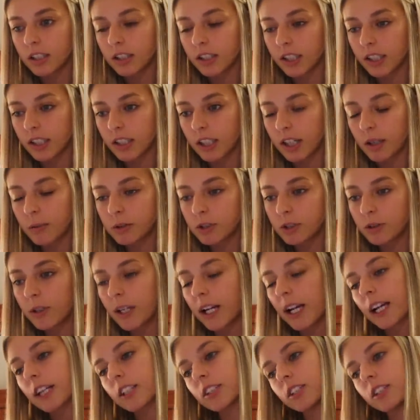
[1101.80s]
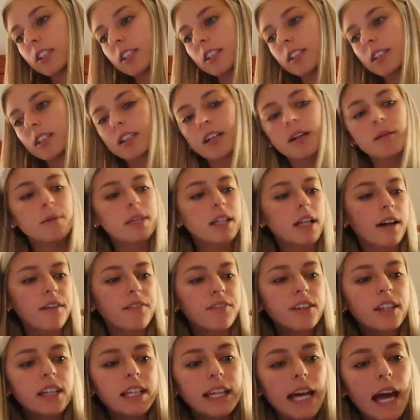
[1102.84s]
Okay, how much do I actually... I mean, I
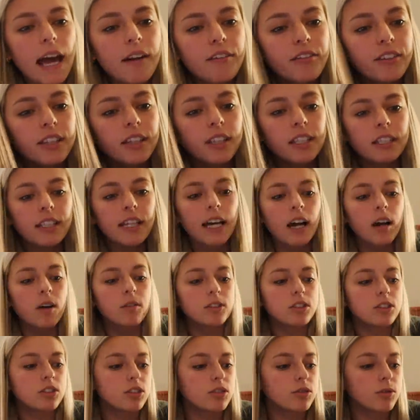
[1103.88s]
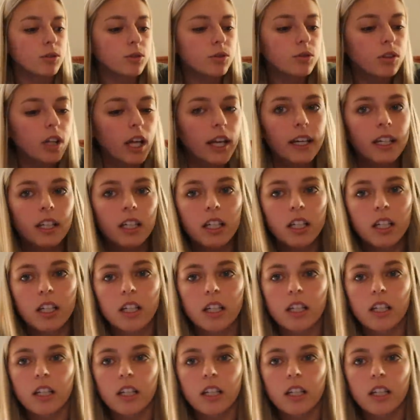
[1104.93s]
feel like everything now is through, like,